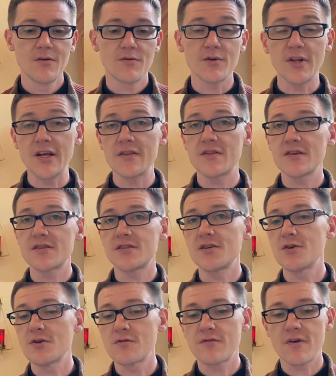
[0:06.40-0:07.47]
For Lent
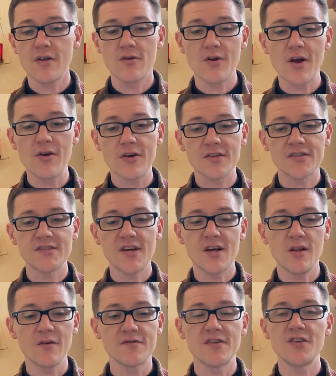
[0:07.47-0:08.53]
this year, Father Eric
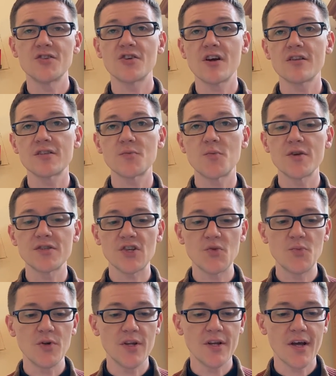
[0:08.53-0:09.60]
Stell of St. John's
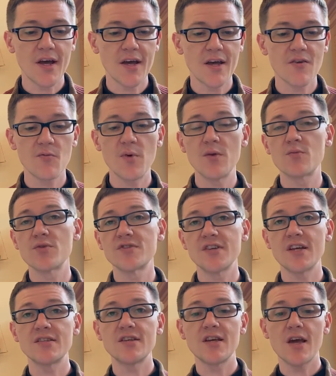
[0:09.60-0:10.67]
Episcopal and I have been
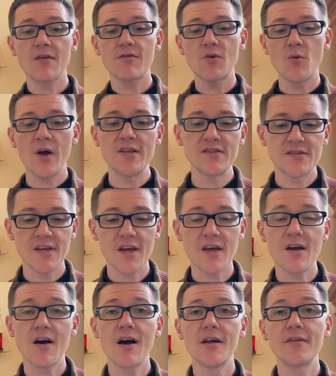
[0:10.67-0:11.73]
presenting every
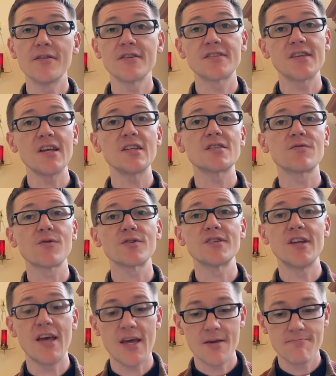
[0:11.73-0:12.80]
Wednesday on the saints for
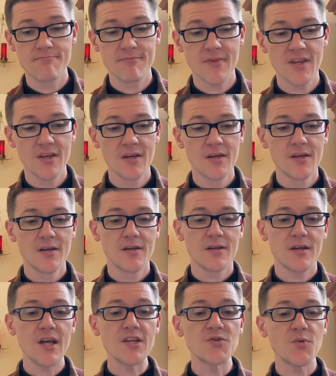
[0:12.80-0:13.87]
today.
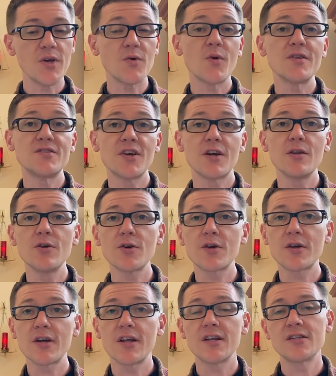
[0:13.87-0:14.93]
Each week we take a
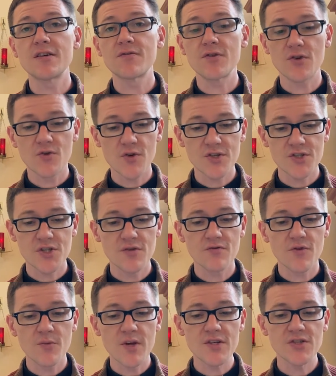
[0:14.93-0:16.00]
look at a different Christian
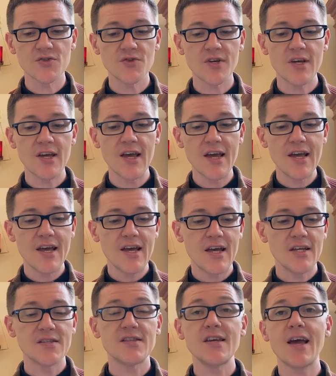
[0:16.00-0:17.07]
from history
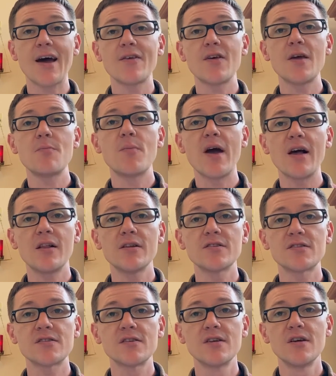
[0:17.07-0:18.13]
and see how they
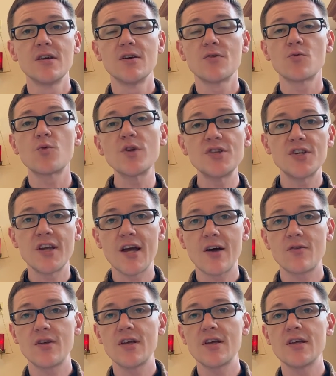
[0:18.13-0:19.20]
balanced reaching
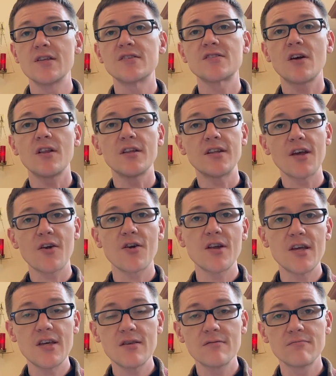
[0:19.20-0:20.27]
out in
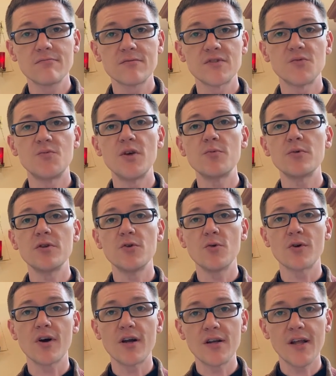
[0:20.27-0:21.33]
solidarity to people who
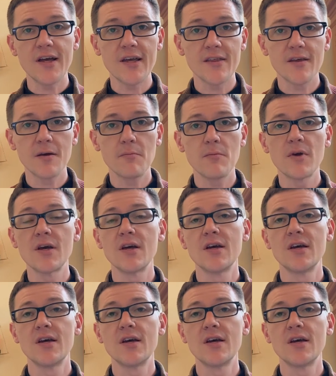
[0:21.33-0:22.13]
were unlike them